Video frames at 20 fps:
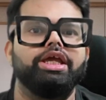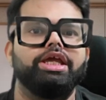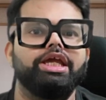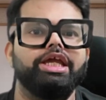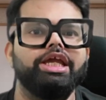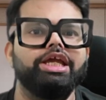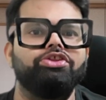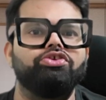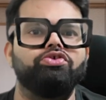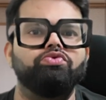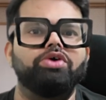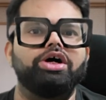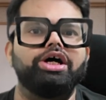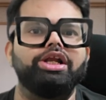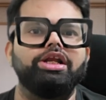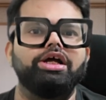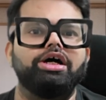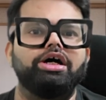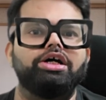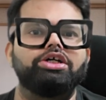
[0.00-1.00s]
each
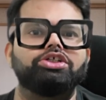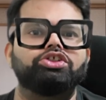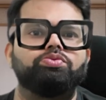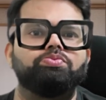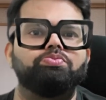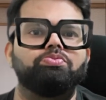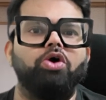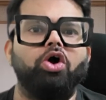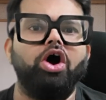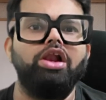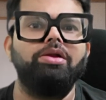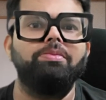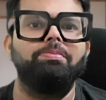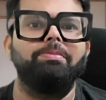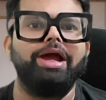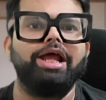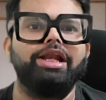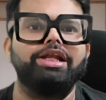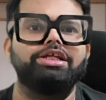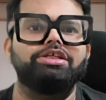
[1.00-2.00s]
one a small
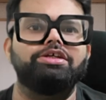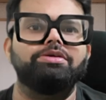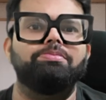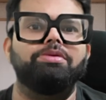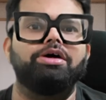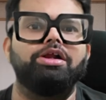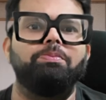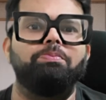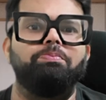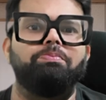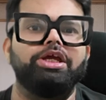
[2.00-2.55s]
manageable